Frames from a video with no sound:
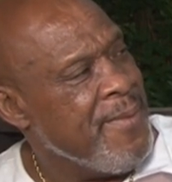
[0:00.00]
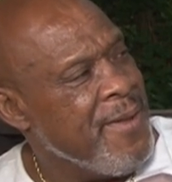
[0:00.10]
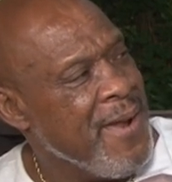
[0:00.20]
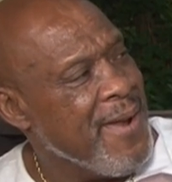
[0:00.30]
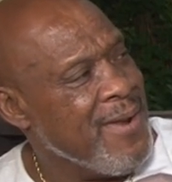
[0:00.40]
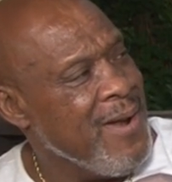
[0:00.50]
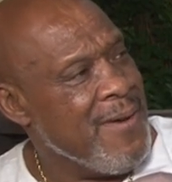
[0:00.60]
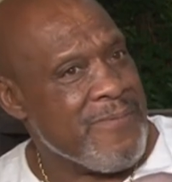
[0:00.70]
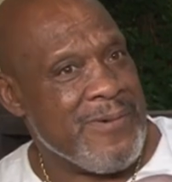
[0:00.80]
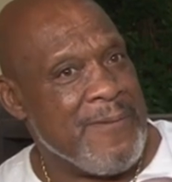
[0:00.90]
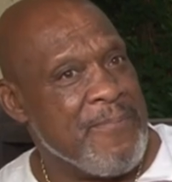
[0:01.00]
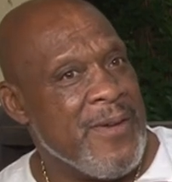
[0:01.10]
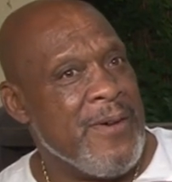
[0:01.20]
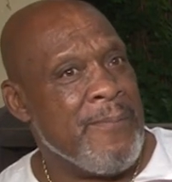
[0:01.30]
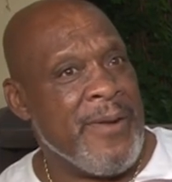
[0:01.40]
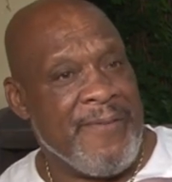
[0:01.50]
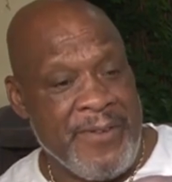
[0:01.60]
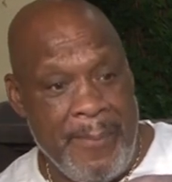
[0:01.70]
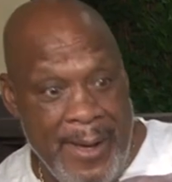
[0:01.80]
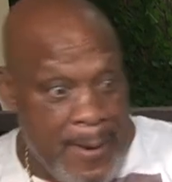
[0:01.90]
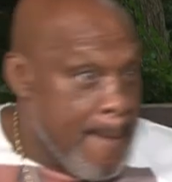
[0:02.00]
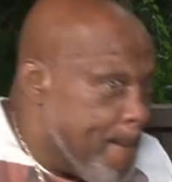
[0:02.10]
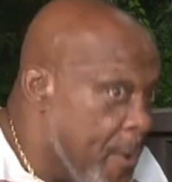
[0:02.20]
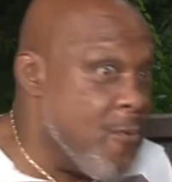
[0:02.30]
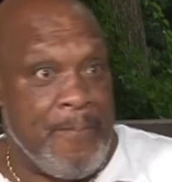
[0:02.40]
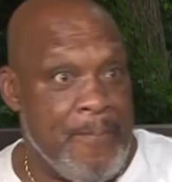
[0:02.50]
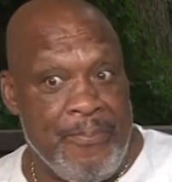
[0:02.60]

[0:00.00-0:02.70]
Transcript: They're not deliberate. But if somebody boom,